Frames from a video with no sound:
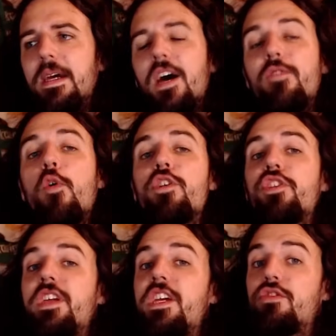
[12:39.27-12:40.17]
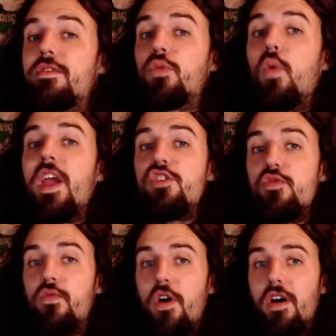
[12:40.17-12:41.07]
Unfortunately, he drifts way too
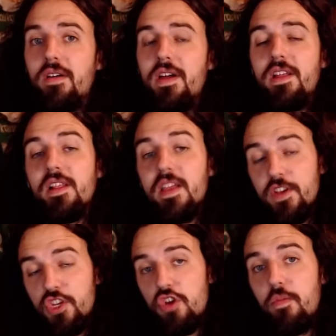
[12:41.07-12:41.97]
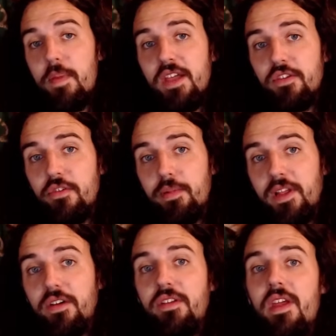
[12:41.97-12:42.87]
far, leaving two Panthers
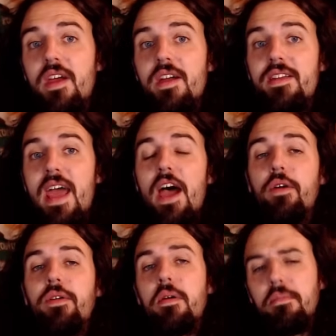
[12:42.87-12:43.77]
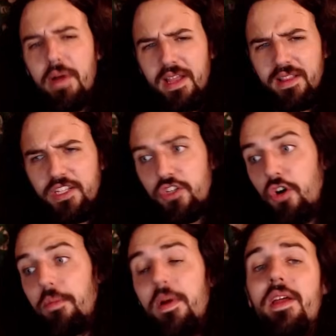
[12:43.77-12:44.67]
players down by
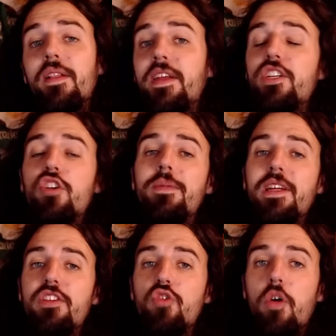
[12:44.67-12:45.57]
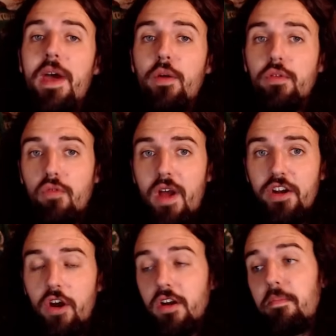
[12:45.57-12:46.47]
Lindholm. Lindholm gets into a battle with
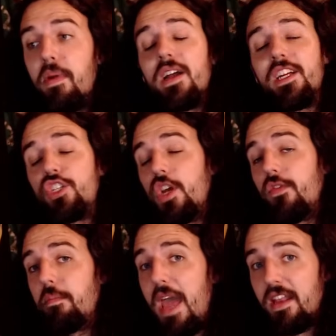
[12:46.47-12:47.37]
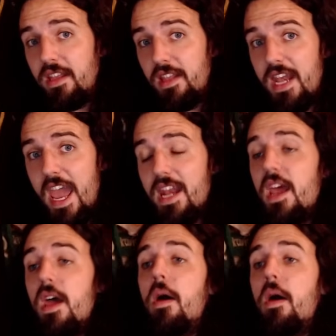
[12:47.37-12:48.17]
Reinhart. Puck gets shoveled back to the net.